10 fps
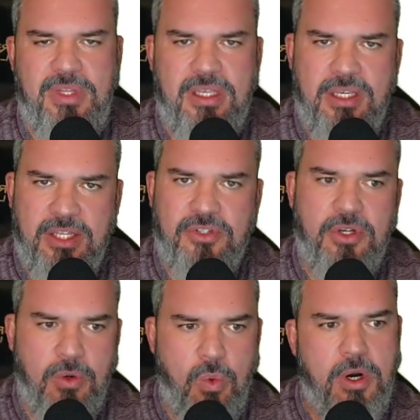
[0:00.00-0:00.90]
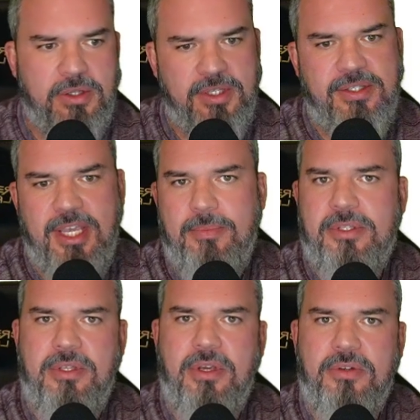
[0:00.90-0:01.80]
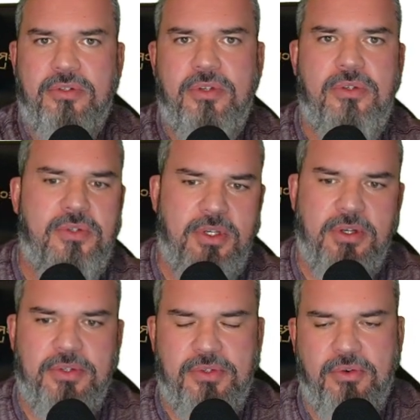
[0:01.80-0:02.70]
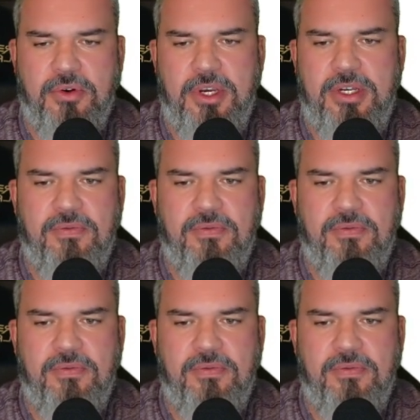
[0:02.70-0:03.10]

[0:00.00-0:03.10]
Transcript: It's going to work the same as the other two you see on the screen.